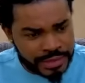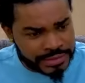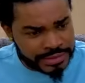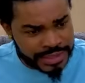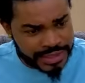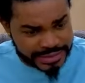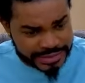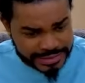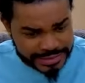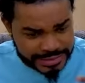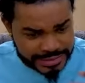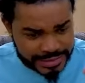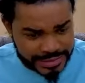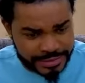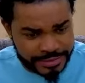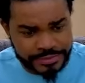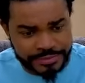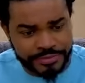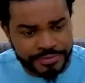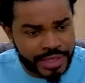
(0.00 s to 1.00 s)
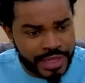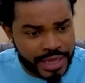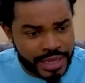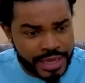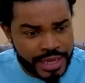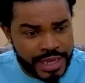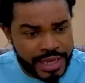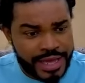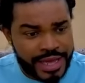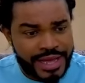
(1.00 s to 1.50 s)
That's
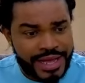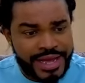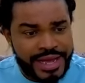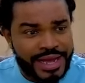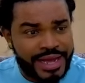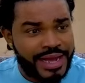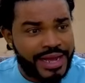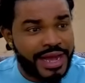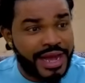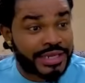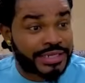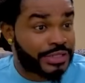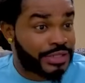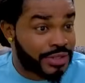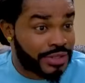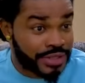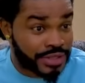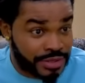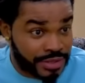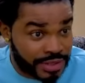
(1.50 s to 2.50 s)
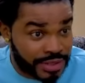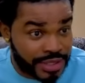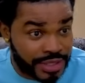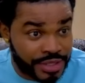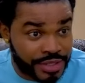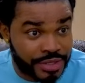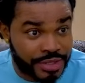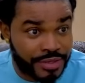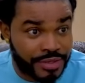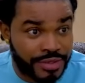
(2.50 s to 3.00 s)
actually a good
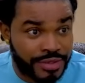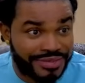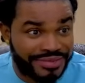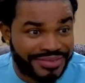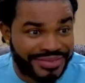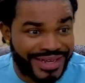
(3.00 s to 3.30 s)
thing, you know.